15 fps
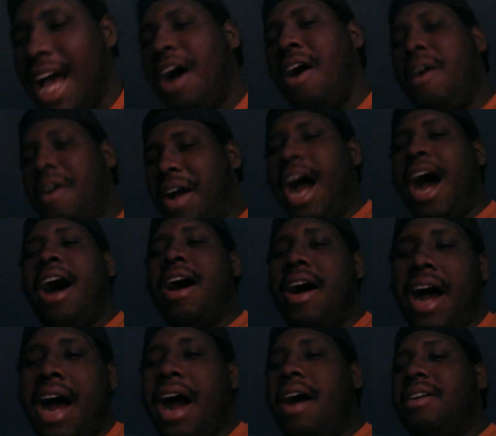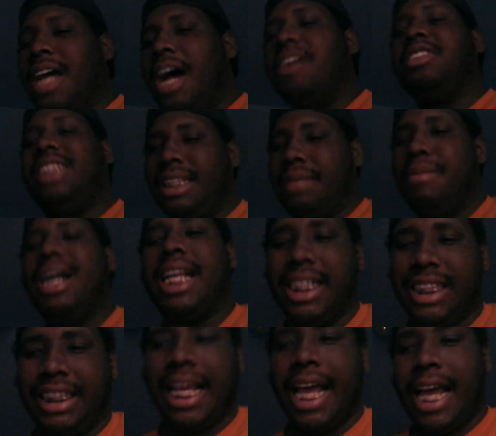I'll just take the money
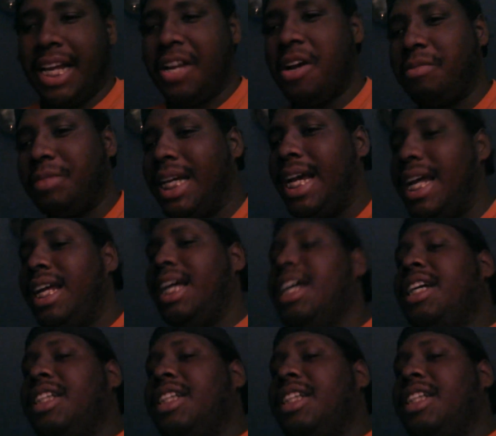instead, you know what I'm saying?